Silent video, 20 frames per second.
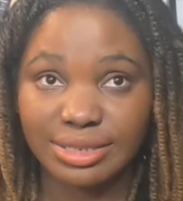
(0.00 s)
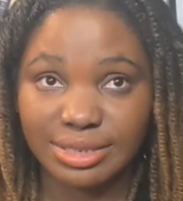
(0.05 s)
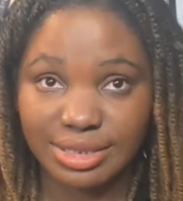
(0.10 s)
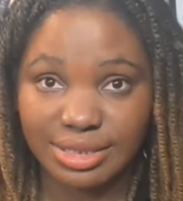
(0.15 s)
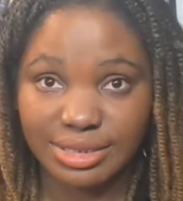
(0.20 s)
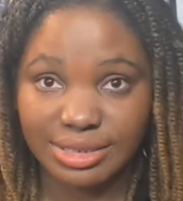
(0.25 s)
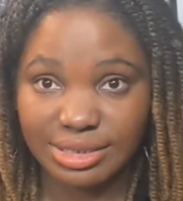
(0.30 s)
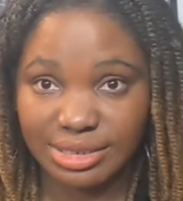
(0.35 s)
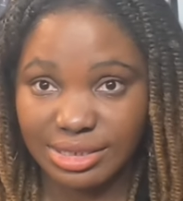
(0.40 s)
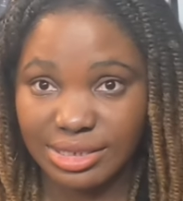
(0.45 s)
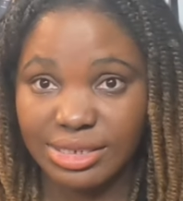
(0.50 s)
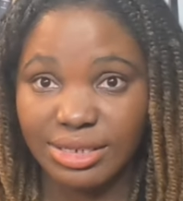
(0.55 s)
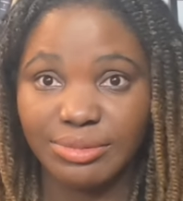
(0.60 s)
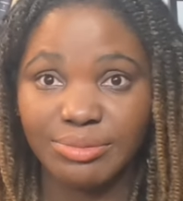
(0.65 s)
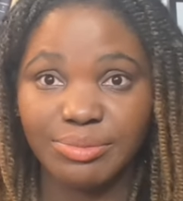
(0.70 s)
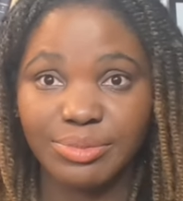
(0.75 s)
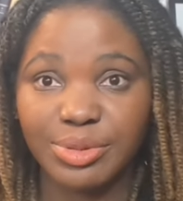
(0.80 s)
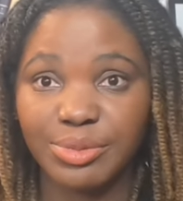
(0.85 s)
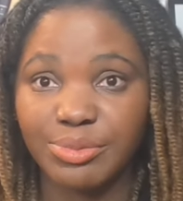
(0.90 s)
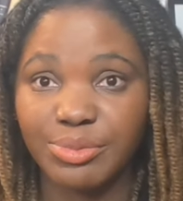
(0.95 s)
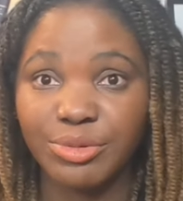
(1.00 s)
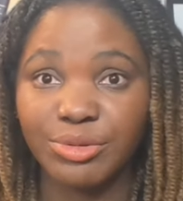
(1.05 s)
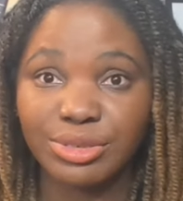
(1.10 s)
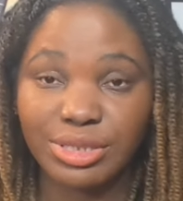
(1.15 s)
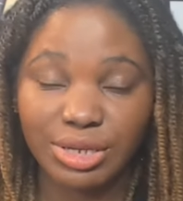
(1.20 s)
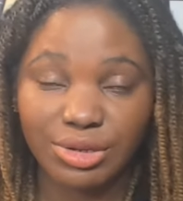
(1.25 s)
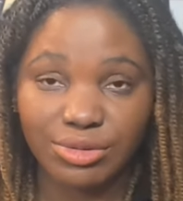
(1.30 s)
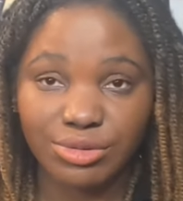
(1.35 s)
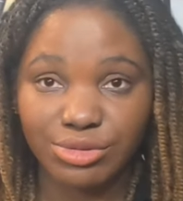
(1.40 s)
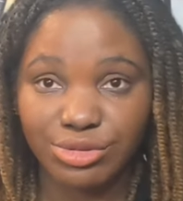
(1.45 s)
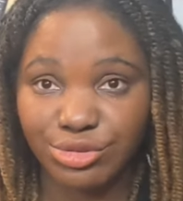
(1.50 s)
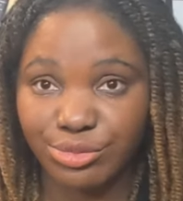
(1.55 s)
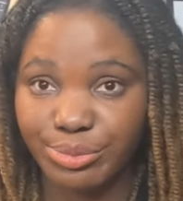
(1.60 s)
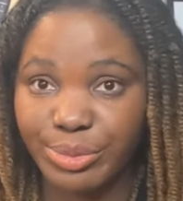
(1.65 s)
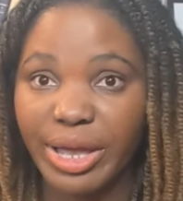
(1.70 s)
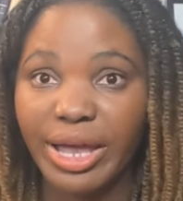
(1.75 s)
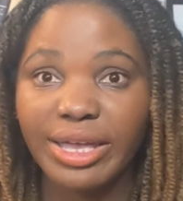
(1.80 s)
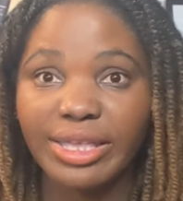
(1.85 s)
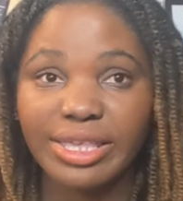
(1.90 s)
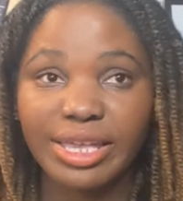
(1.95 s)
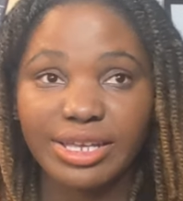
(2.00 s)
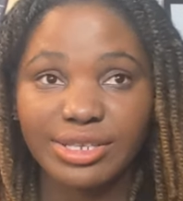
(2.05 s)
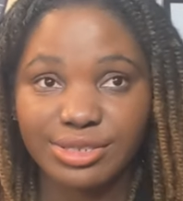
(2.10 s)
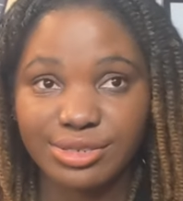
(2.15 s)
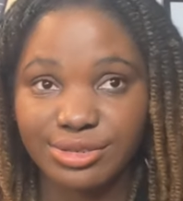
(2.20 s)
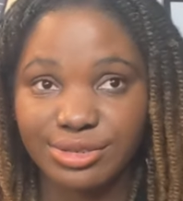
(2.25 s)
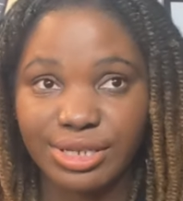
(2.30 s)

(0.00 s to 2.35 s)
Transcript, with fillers: They three people, they go to paradise